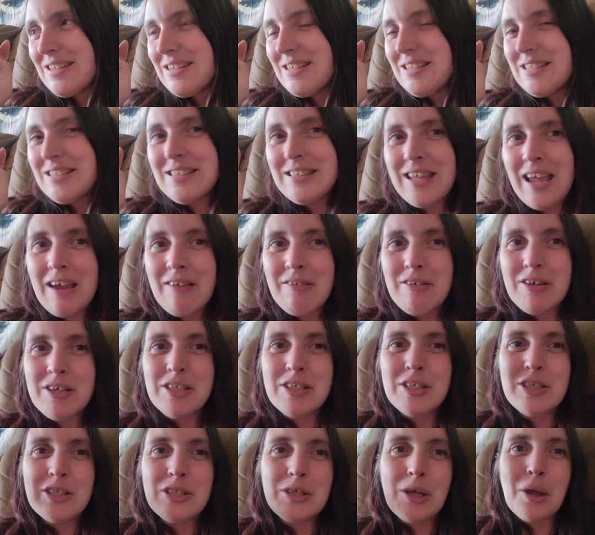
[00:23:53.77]
there are
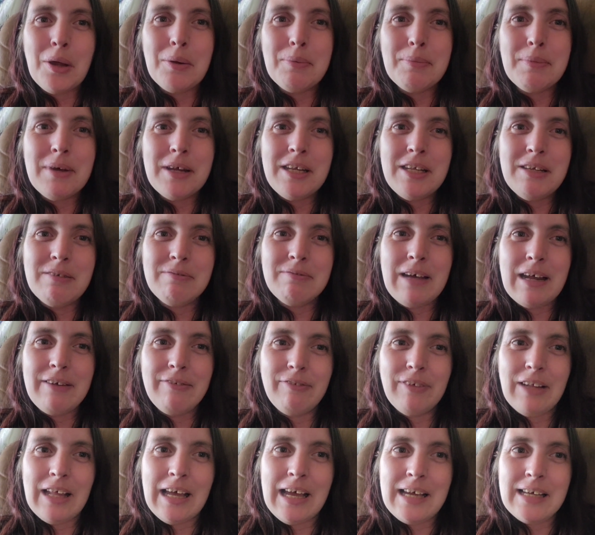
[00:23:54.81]
so many red
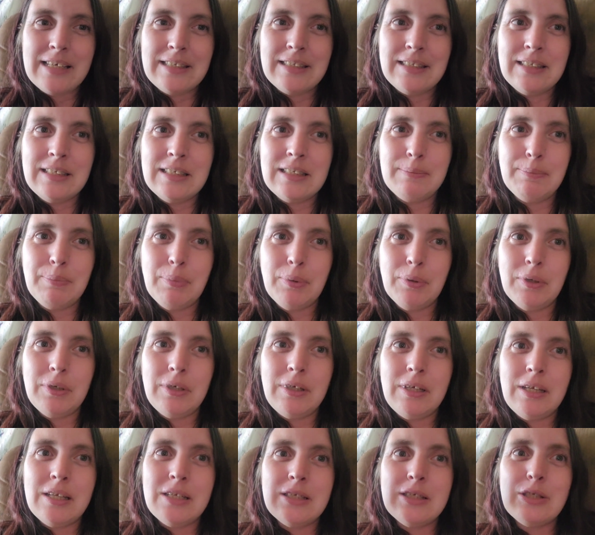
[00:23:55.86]
flags at this point, and
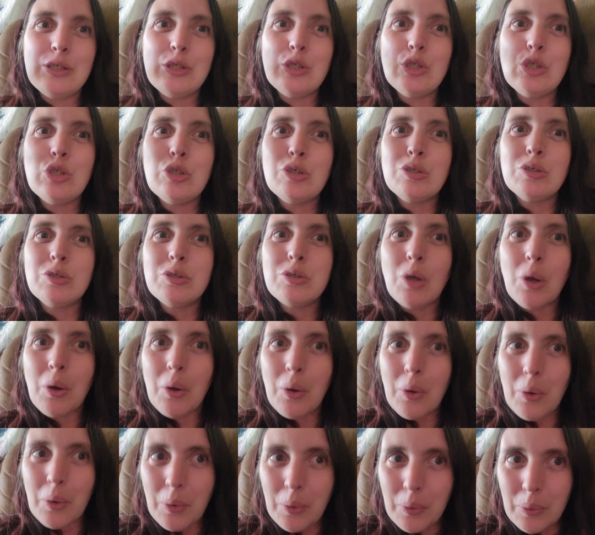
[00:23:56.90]

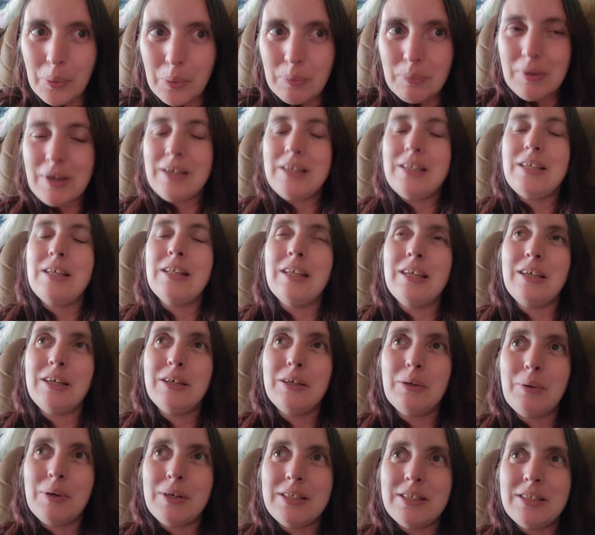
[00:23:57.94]
so many like
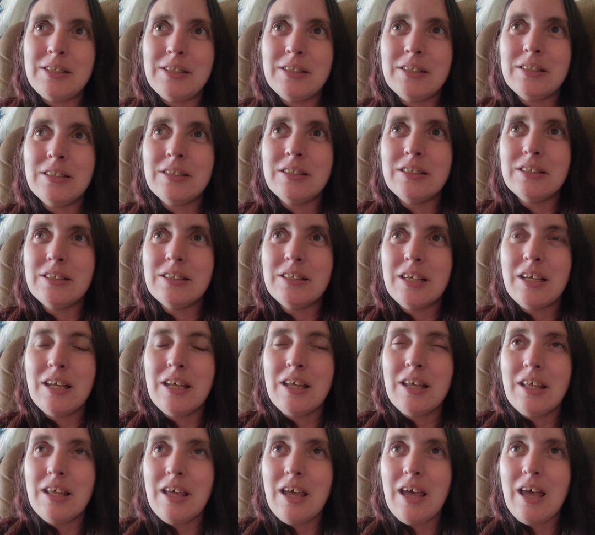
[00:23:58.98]
questions,
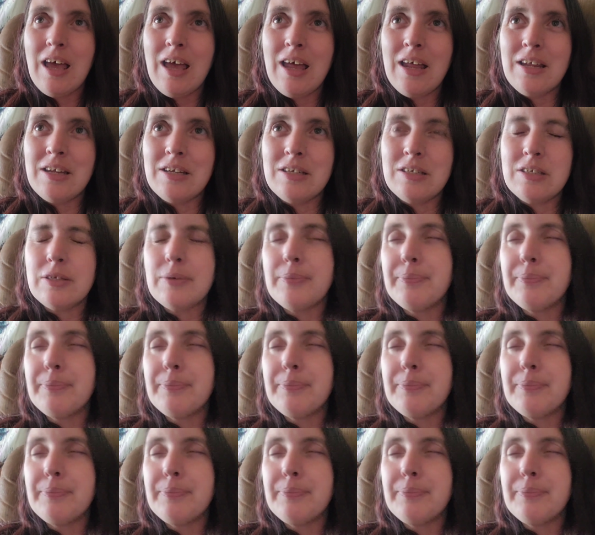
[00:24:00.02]
and